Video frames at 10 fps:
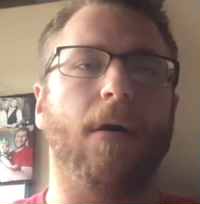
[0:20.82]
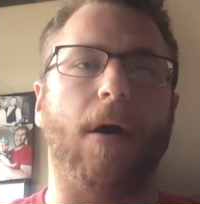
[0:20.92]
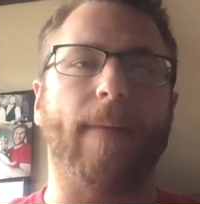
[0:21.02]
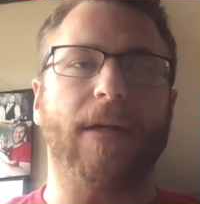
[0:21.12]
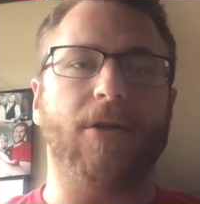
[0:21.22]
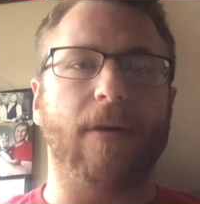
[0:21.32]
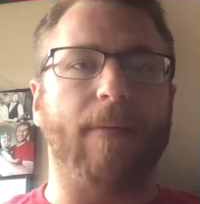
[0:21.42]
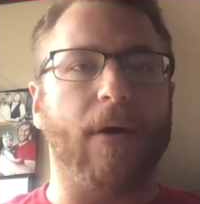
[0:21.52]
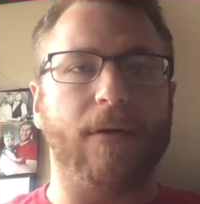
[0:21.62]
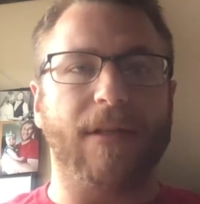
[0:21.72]
I'll make sure to
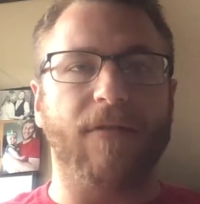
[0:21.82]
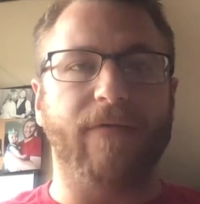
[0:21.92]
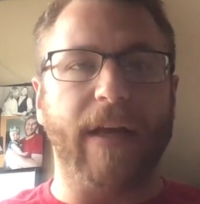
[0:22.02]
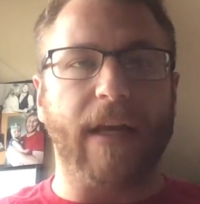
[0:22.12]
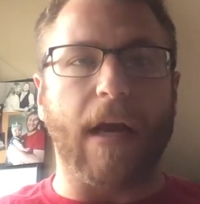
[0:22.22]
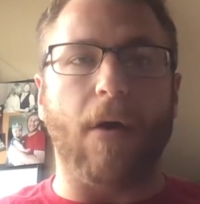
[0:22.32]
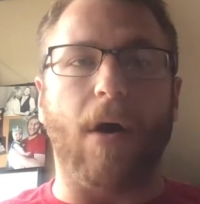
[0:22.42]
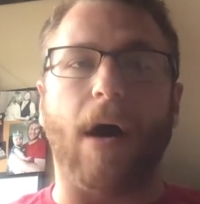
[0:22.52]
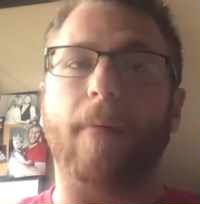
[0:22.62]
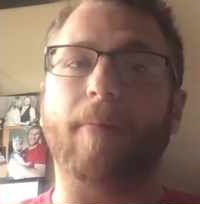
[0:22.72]
post a
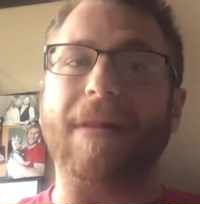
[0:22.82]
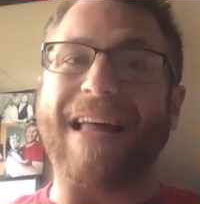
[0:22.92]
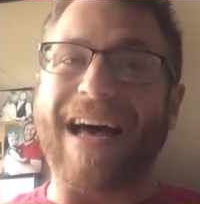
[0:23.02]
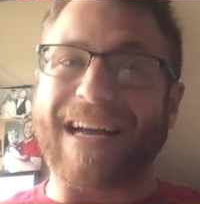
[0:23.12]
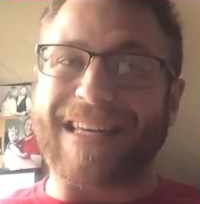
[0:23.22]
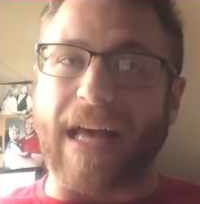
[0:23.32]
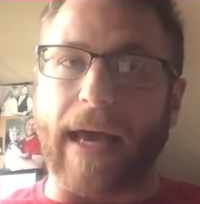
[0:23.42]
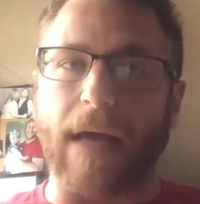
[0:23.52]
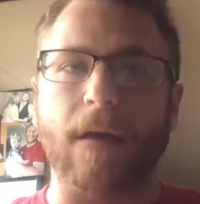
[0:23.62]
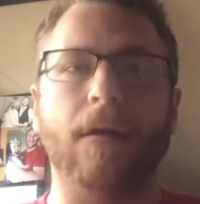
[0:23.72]
video on block
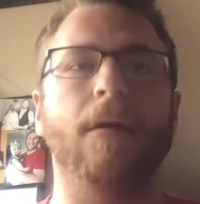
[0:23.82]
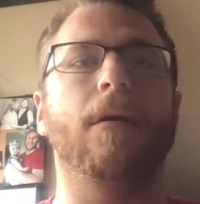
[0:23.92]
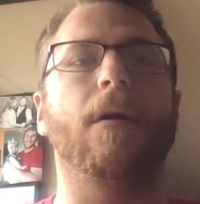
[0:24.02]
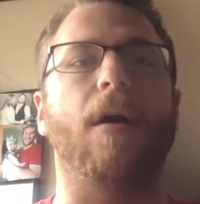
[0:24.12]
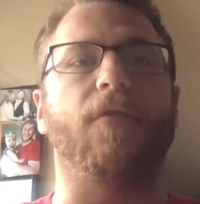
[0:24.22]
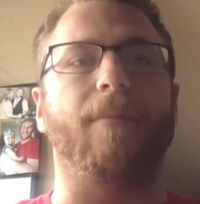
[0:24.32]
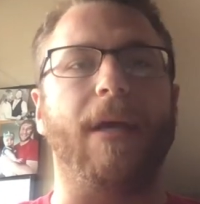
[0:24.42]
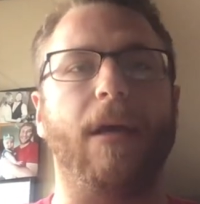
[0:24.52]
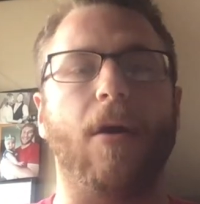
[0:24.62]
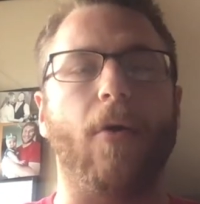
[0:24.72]
day of
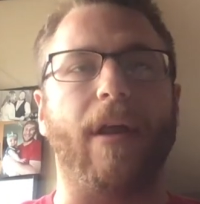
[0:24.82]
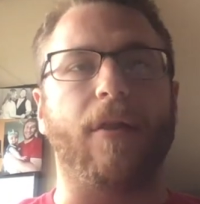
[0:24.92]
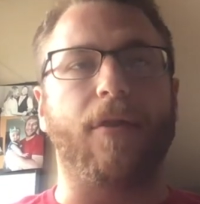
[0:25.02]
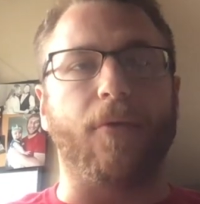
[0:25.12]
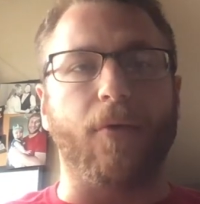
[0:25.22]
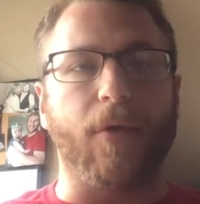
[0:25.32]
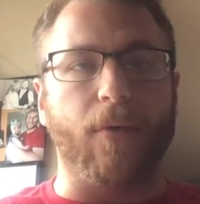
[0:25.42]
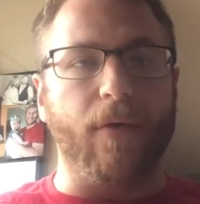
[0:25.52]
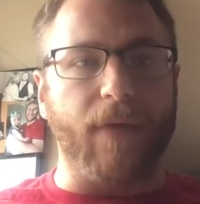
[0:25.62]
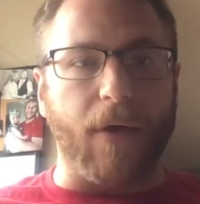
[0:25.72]
me going through the
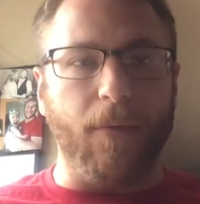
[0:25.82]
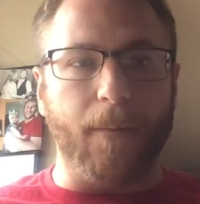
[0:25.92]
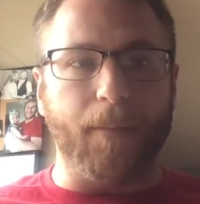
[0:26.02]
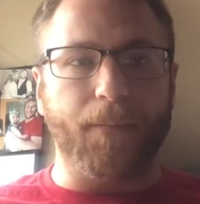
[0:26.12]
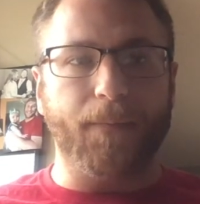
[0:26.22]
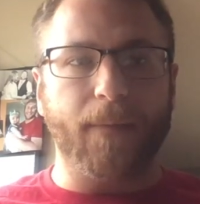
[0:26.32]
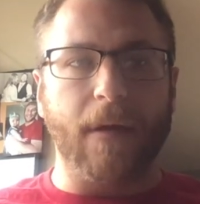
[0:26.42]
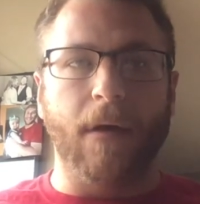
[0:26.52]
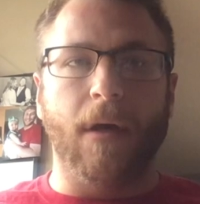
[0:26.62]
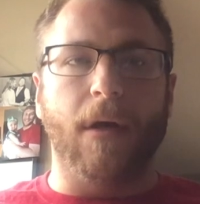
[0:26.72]
review,
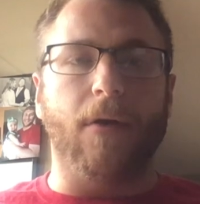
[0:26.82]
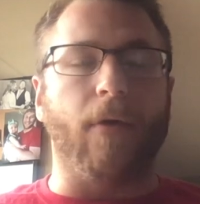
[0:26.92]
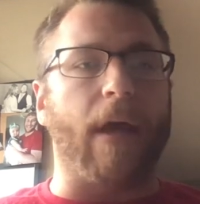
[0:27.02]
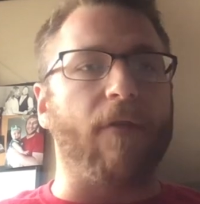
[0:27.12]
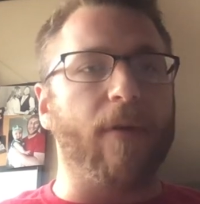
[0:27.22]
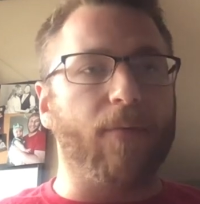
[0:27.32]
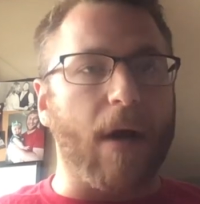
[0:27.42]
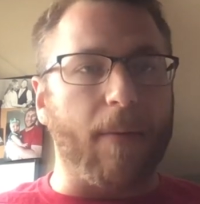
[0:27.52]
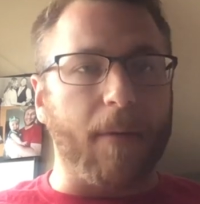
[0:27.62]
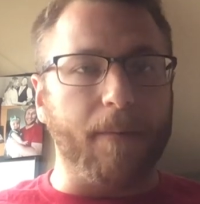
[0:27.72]
doing every
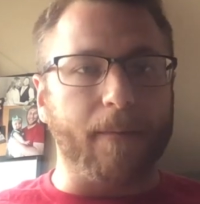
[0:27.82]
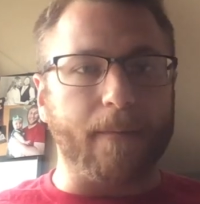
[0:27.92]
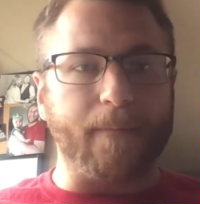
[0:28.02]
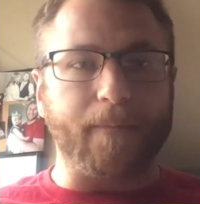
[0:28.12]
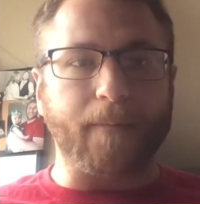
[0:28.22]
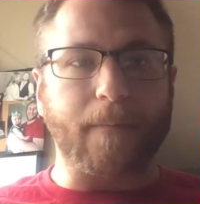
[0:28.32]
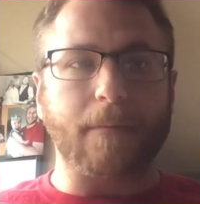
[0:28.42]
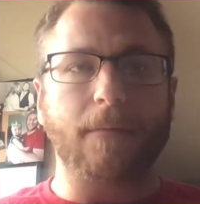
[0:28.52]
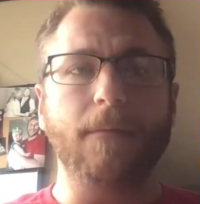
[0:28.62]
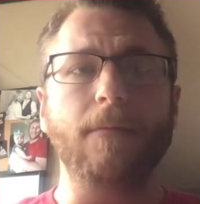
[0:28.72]
problem.
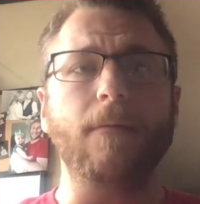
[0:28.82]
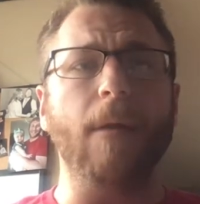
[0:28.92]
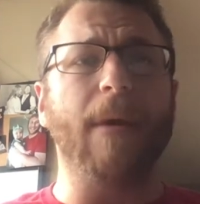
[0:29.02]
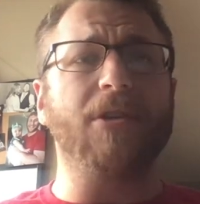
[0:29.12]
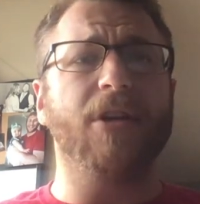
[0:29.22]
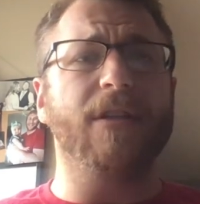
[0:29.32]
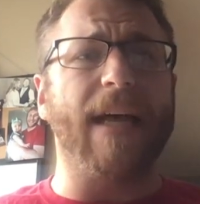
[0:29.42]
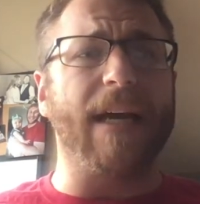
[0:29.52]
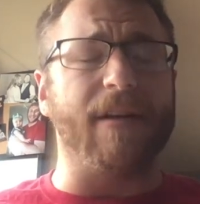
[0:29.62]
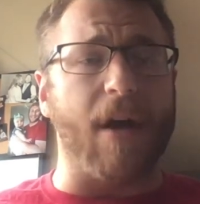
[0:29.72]
Make sure you
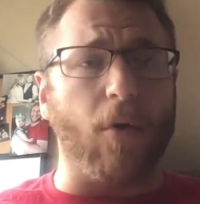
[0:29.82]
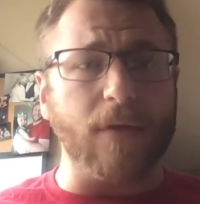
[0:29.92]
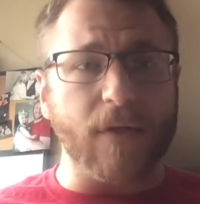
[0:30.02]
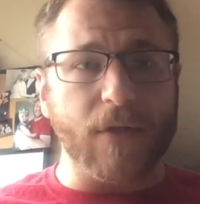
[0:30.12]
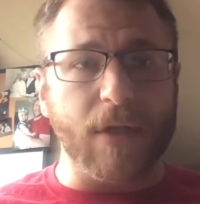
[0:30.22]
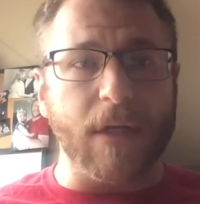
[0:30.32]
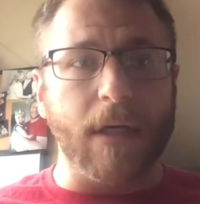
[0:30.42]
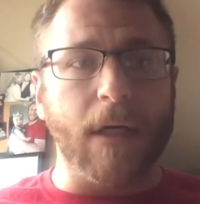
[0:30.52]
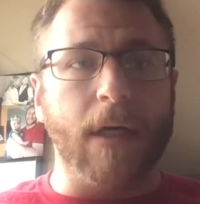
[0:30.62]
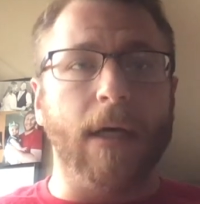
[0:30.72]
take notes
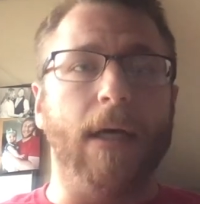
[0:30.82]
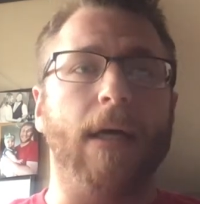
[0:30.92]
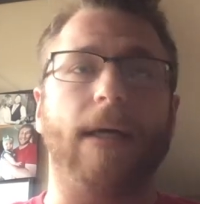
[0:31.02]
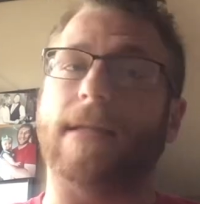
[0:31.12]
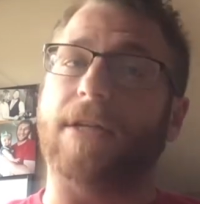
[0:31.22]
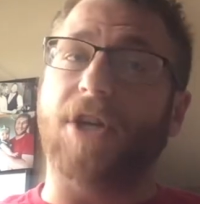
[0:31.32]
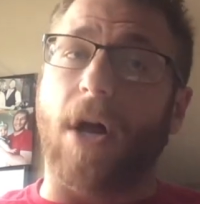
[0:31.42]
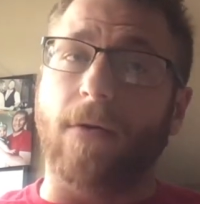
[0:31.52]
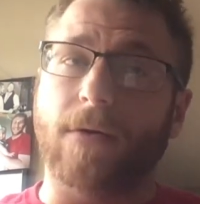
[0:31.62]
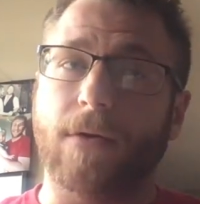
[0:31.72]
because as you
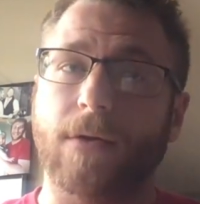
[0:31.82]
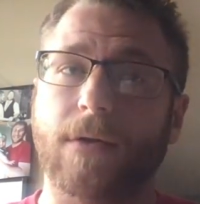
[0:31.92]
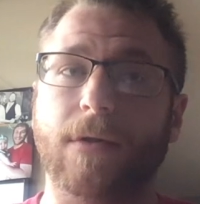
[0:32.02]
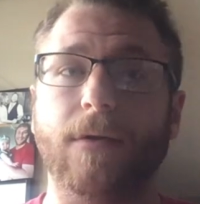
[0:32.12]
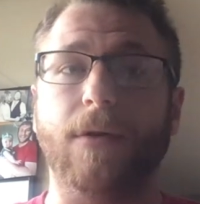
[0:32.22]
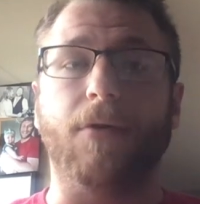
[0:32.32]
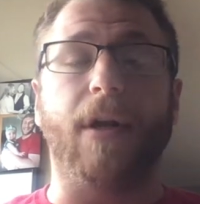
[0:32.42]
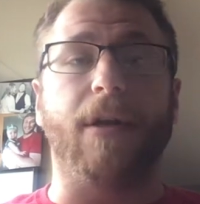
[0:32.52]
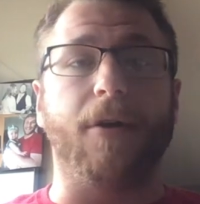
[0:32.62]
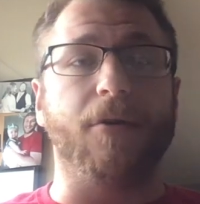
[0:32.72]
know, you
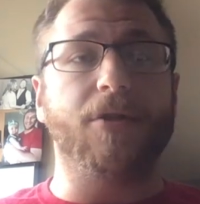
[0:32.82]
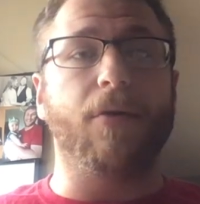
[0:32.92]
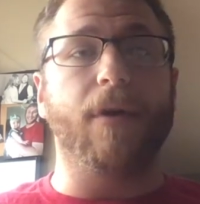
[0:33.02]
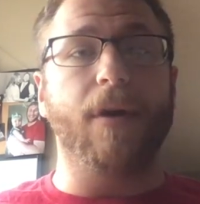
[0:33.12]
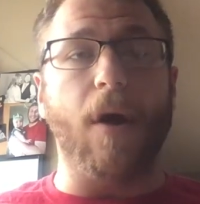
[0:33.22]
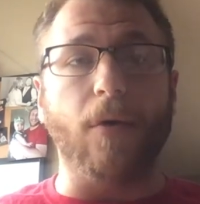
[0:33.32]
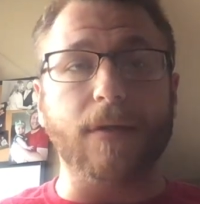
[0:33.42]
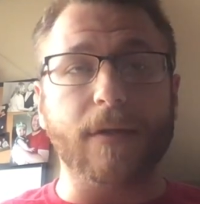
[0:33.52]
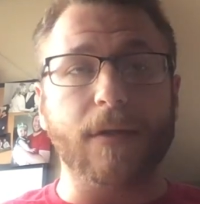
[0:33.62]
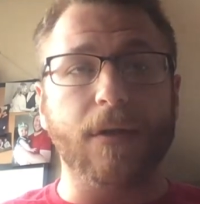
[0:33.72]
can use your
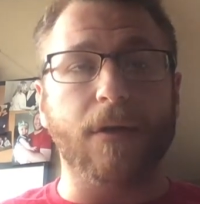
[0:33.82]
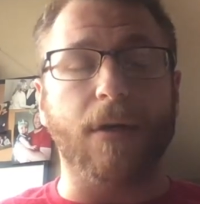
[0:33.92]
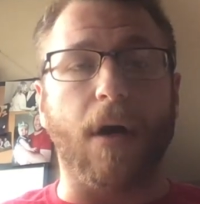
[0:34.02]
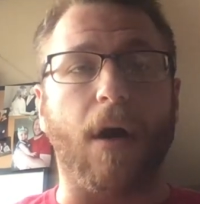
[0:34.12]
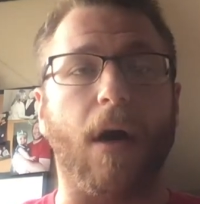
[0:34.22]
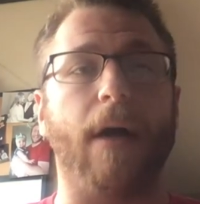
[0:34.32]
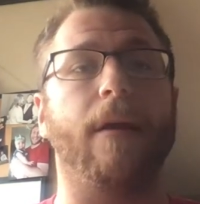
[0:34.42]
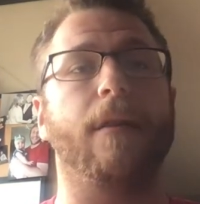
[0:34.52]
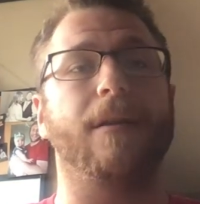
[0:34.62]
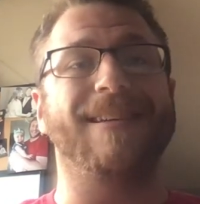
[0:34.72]
notes
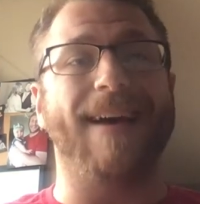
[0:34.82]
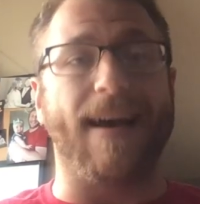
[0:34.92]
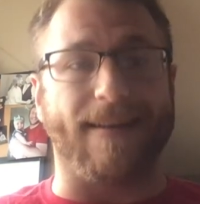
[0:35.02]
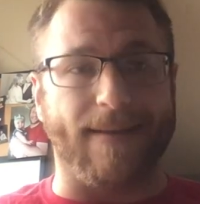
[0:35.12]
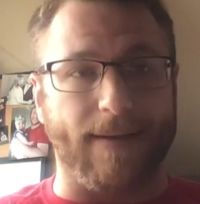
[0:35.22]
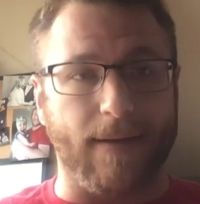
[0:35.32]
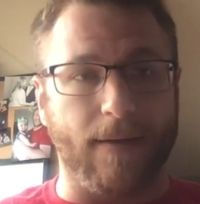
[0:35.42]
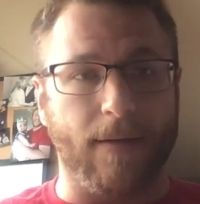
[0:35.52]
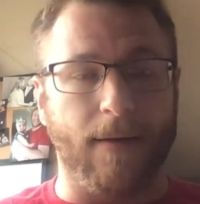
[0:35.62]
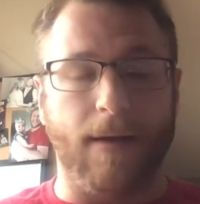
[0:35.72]
on the test.
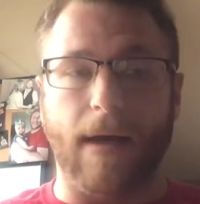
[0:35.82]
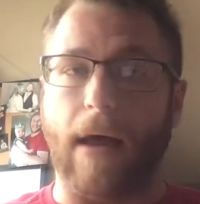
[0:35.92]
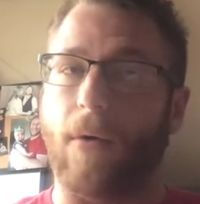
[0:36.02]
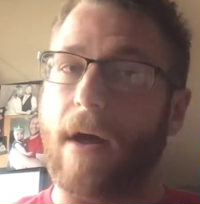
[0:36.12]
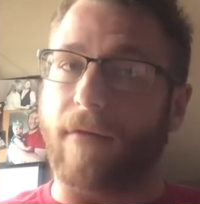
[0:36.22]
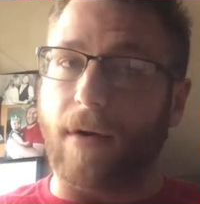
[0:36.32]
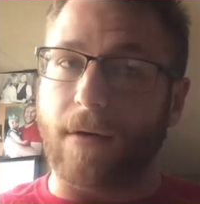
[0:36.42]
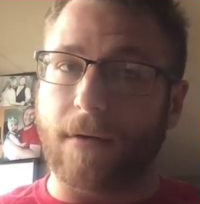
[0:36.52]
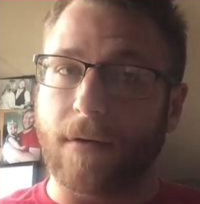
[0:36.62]
However,